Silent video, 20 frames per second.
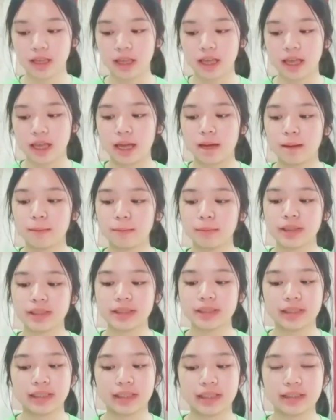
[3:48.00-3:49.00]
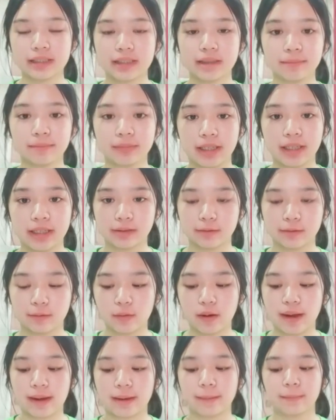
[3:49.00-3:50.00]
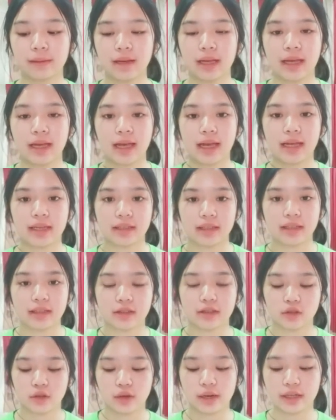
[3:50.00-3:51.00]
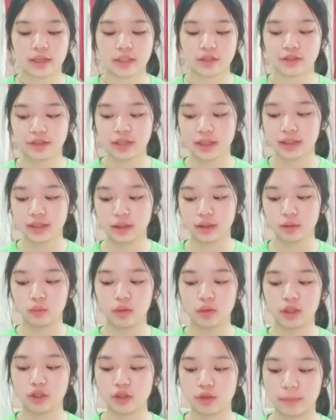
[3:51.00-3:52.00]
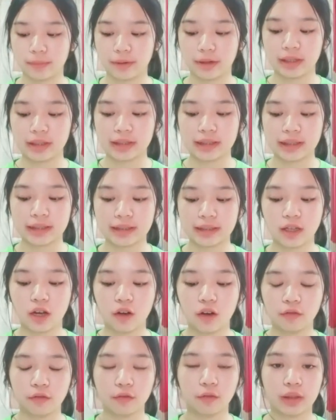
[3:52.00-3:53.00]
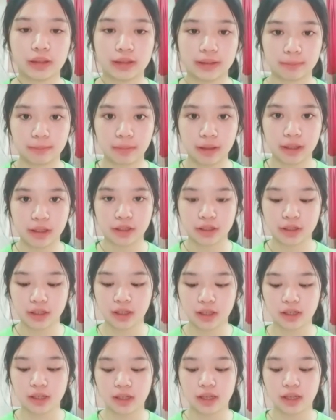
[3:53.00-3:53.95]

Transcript: Commensalism describes an interaction in which the presence of one species